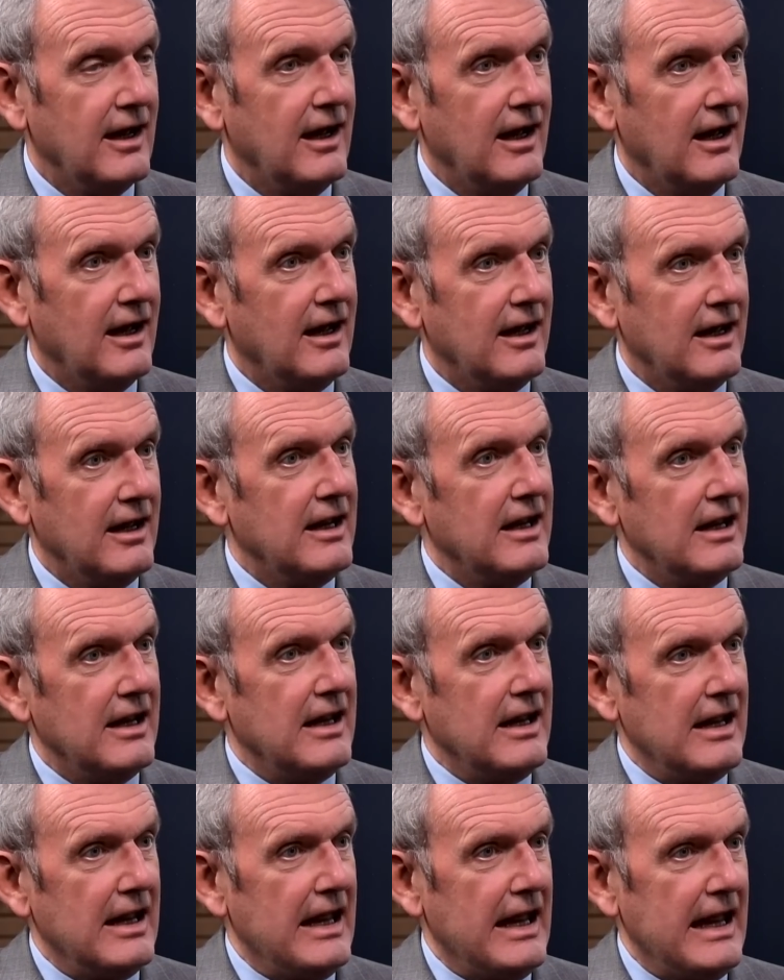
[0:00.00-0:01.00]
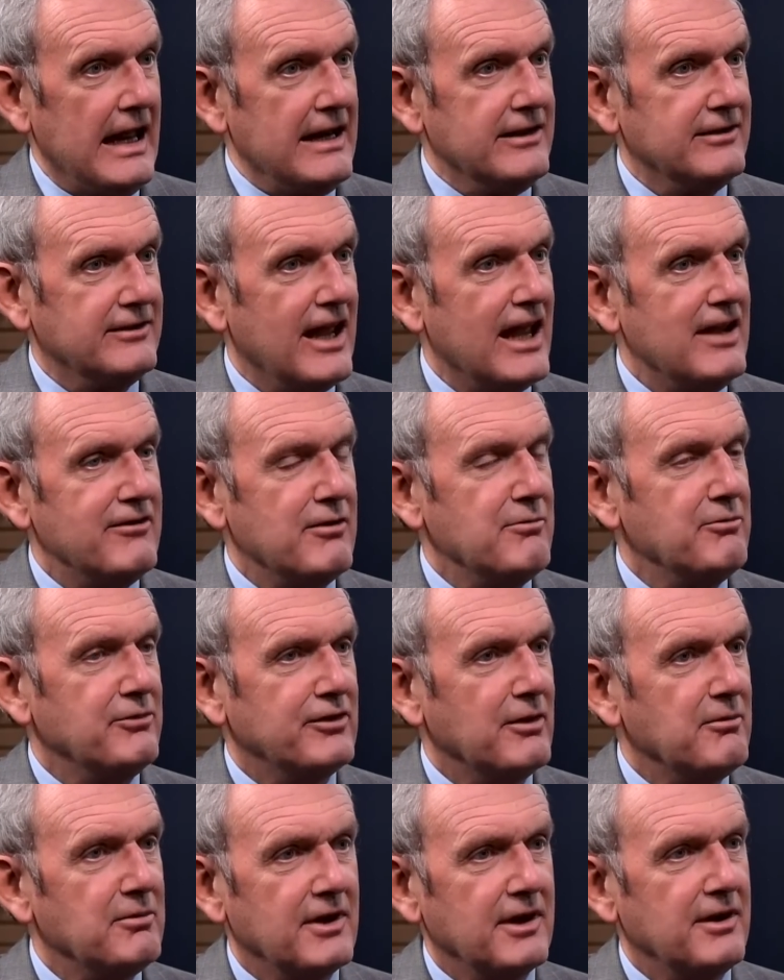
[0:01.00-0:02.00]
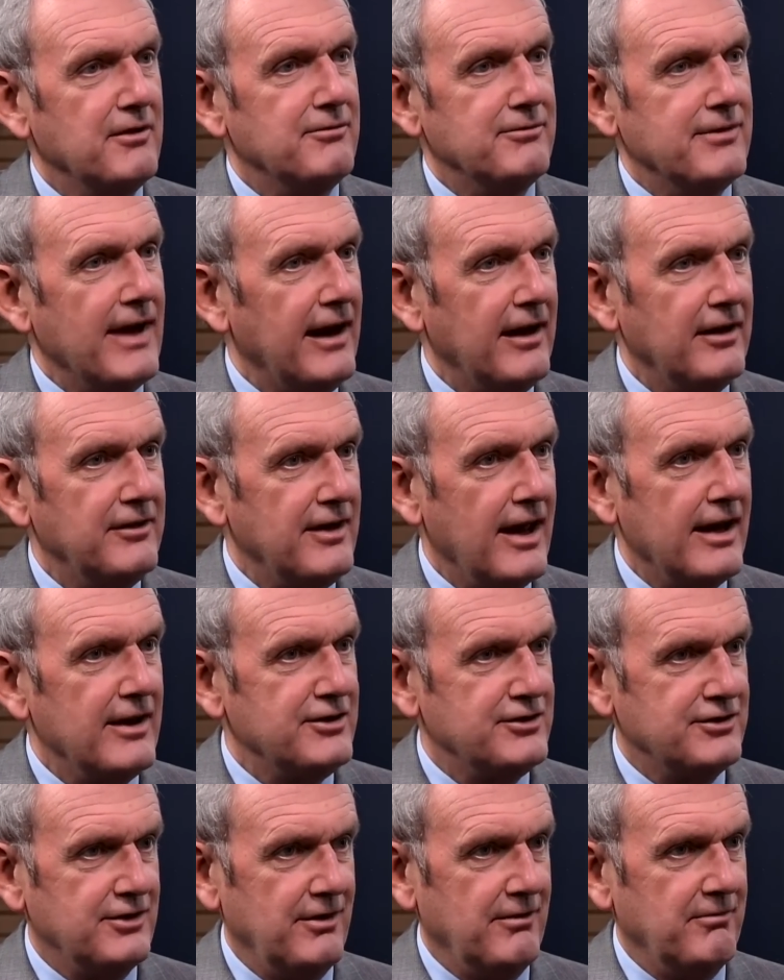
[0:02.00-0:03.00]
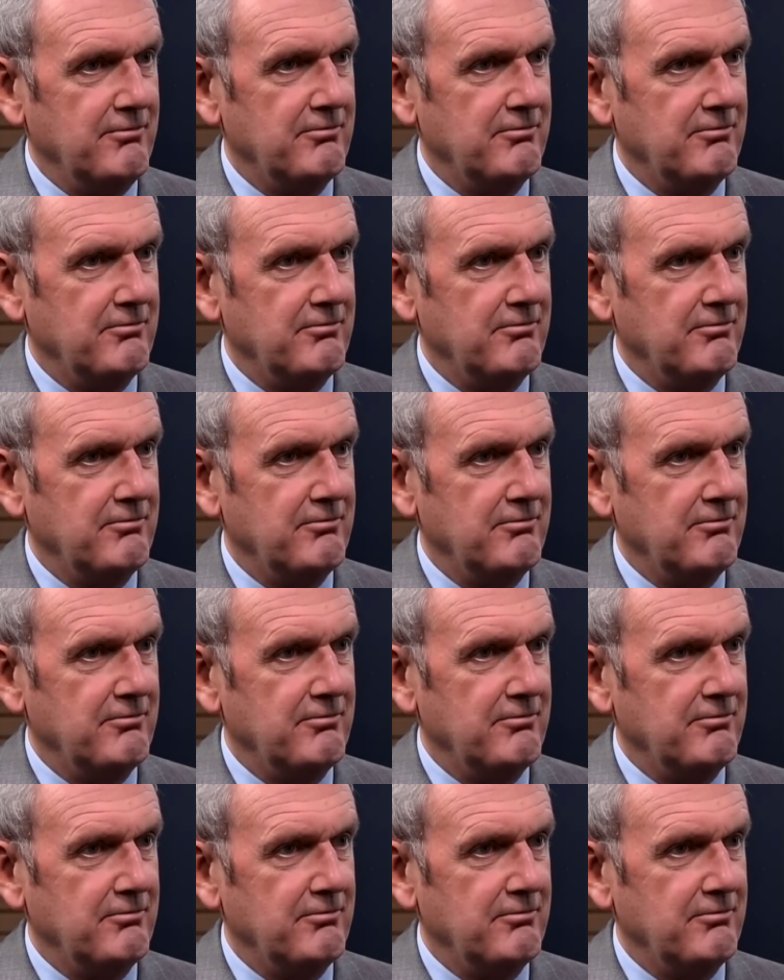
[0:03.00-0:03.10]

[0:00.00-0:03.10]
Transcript: it gave him some kind of validation.